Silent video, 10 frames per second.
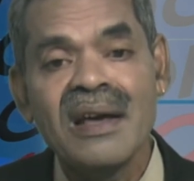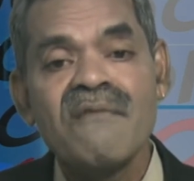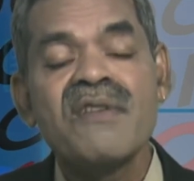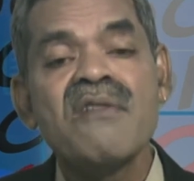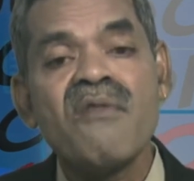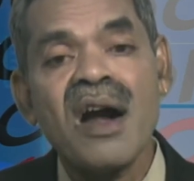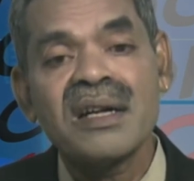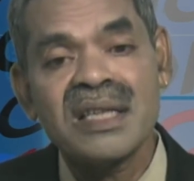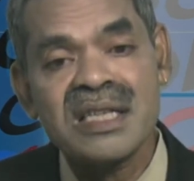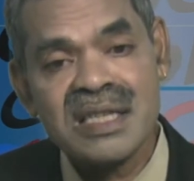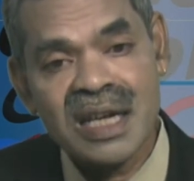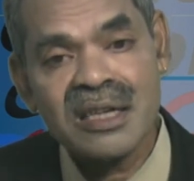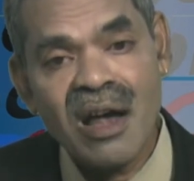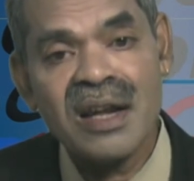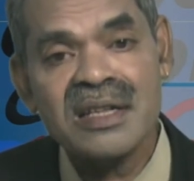we want this
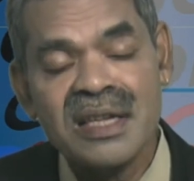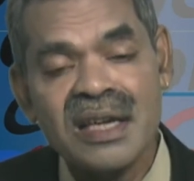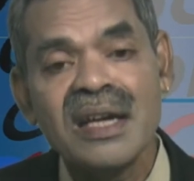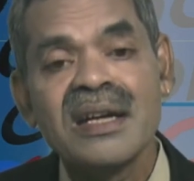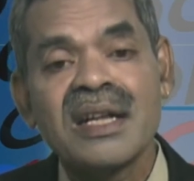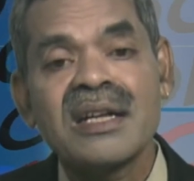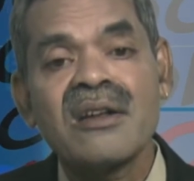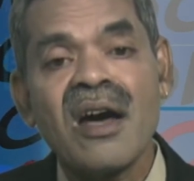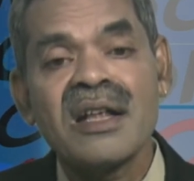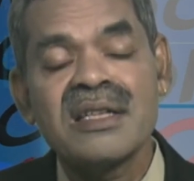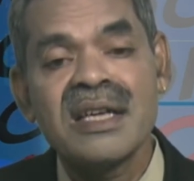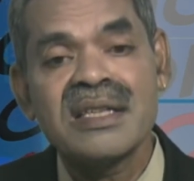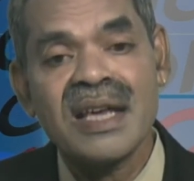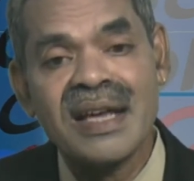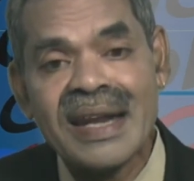technology
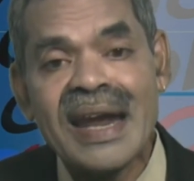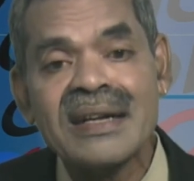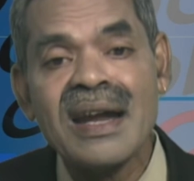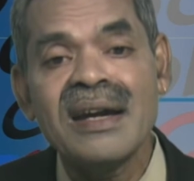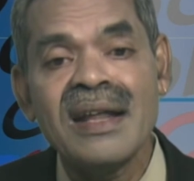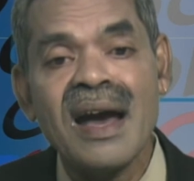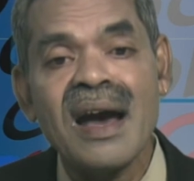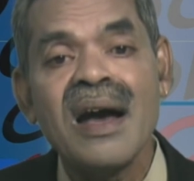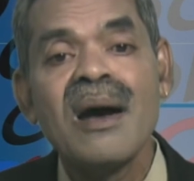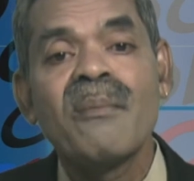is a great idea,